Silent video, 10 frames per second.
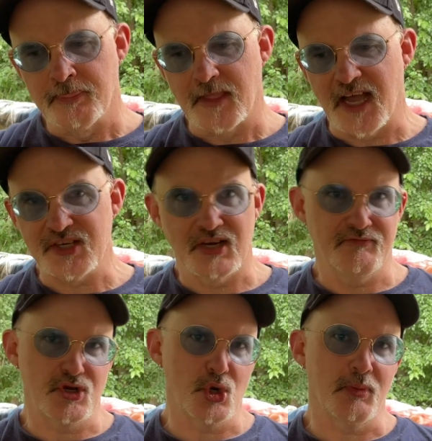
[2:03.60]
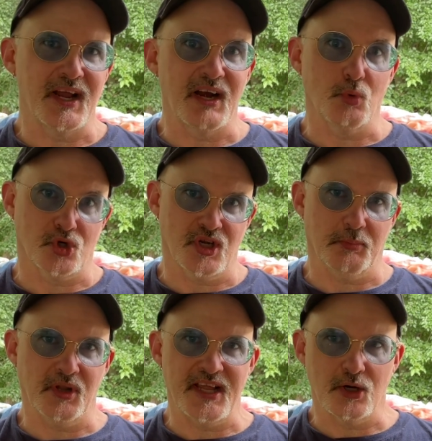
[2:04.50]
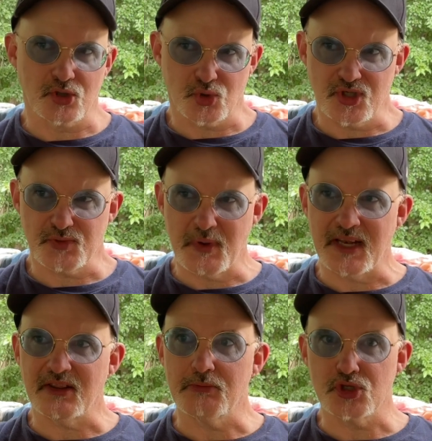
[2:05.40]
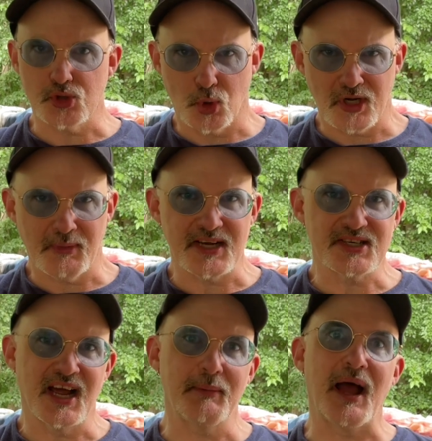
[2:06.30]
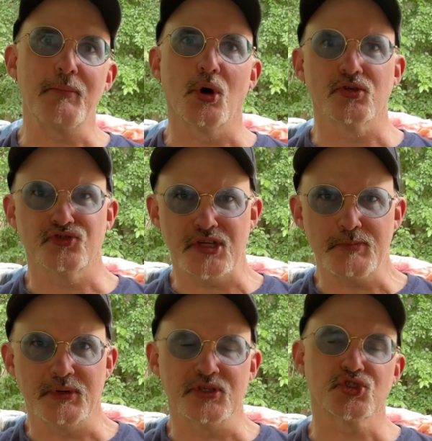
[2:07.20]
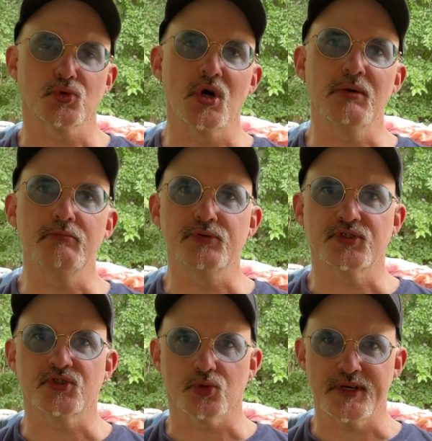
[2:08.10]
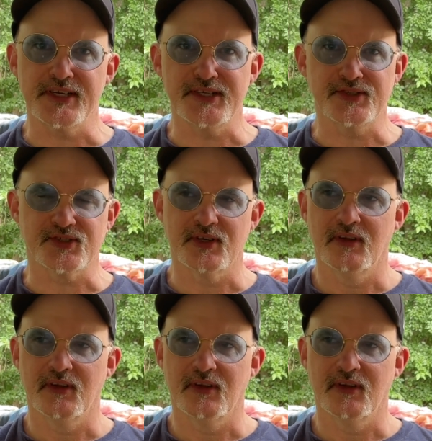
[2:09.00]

I did a video about it. I worked at a plant nursery, spent the majority of my time eyeballs deep in shrubs, trees,